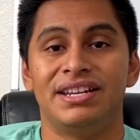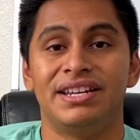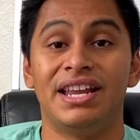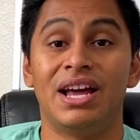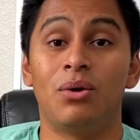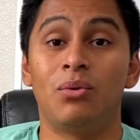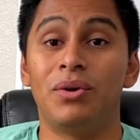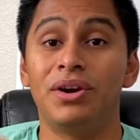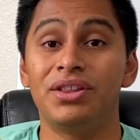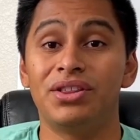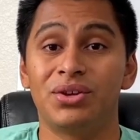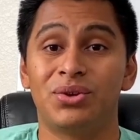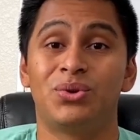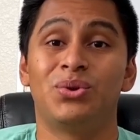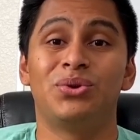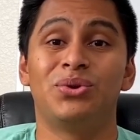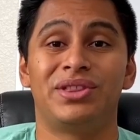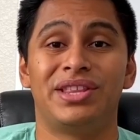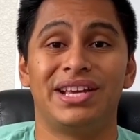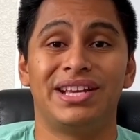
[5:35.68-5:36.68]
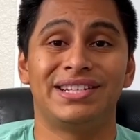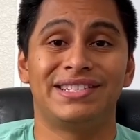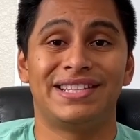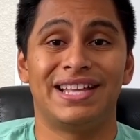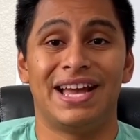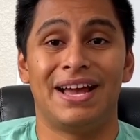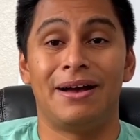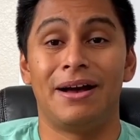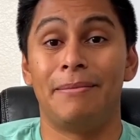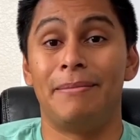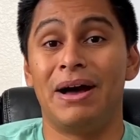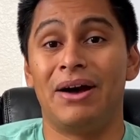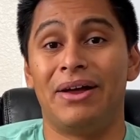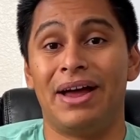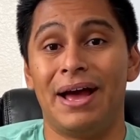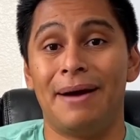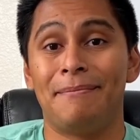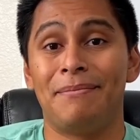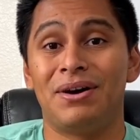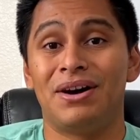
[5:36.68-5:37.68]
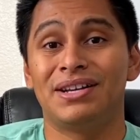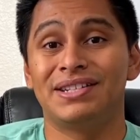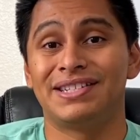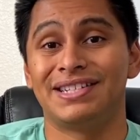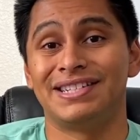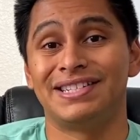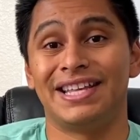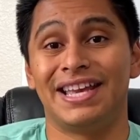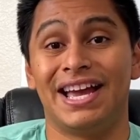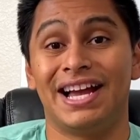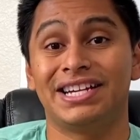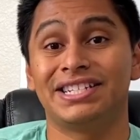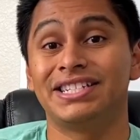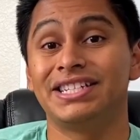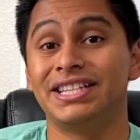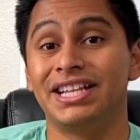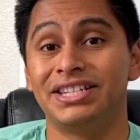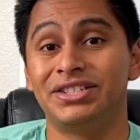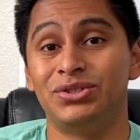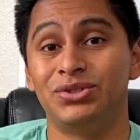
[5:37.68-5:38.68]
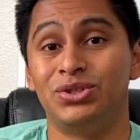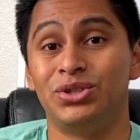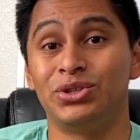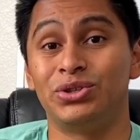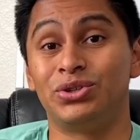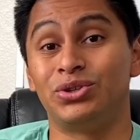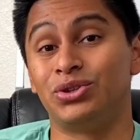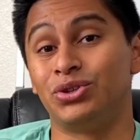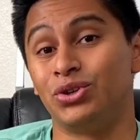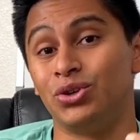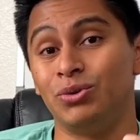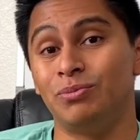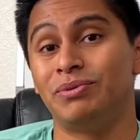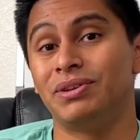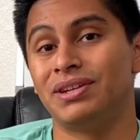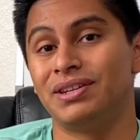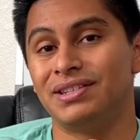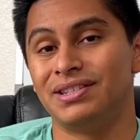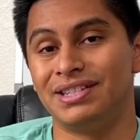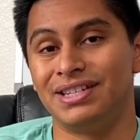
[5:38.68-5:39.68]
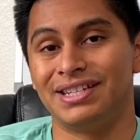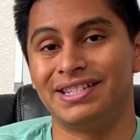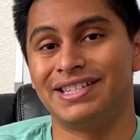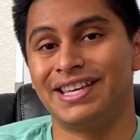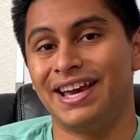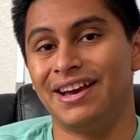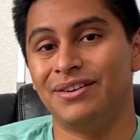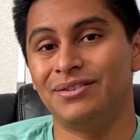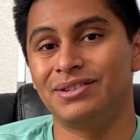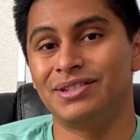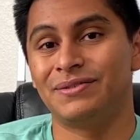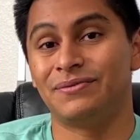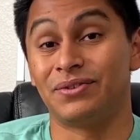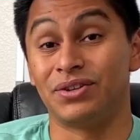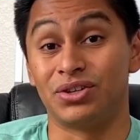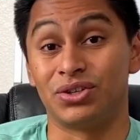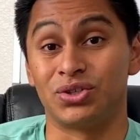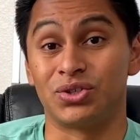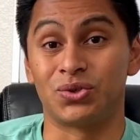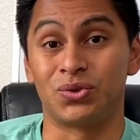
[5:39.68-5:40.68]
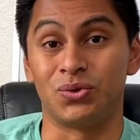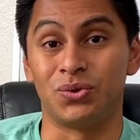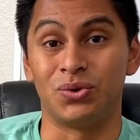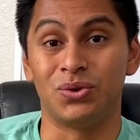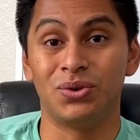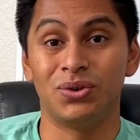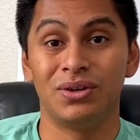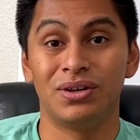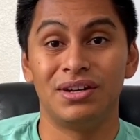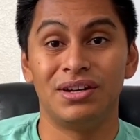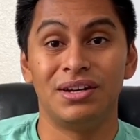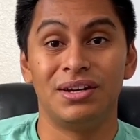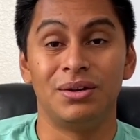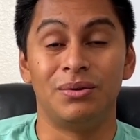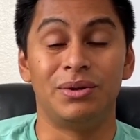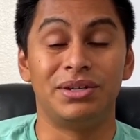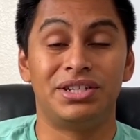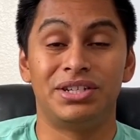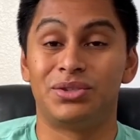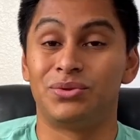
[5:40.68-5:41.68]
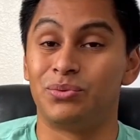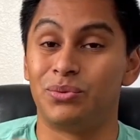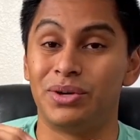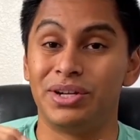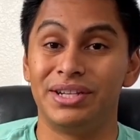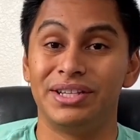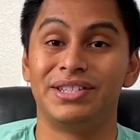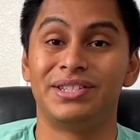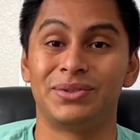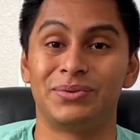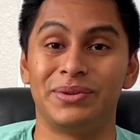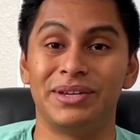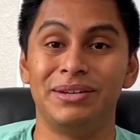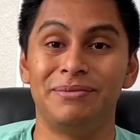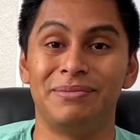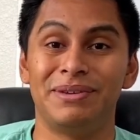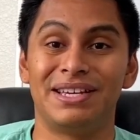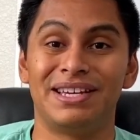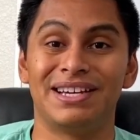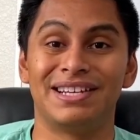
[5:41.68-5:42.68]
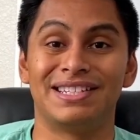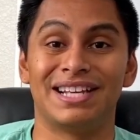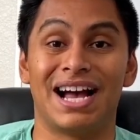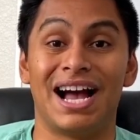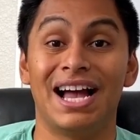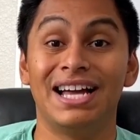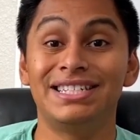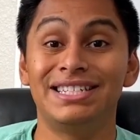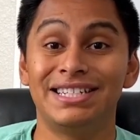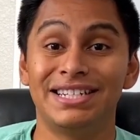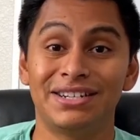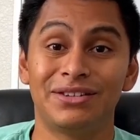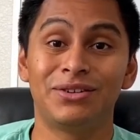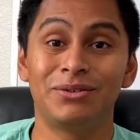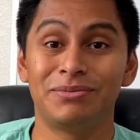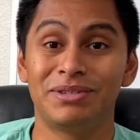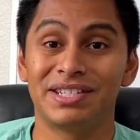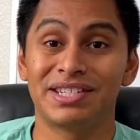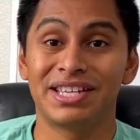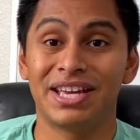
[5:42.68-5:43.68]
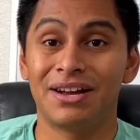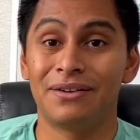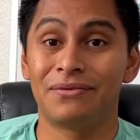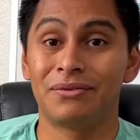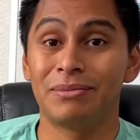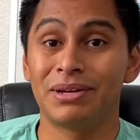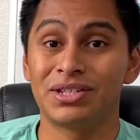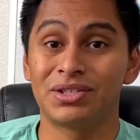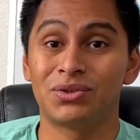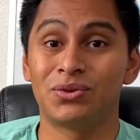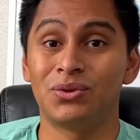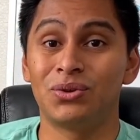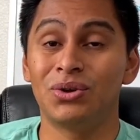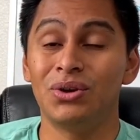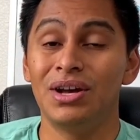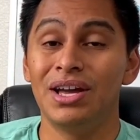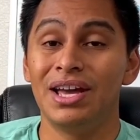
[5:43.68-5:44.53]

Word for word: Now, one of the cool things that about Amboss is they actually let you do group discounts for your school, which is really sweet because I did a group discount for my school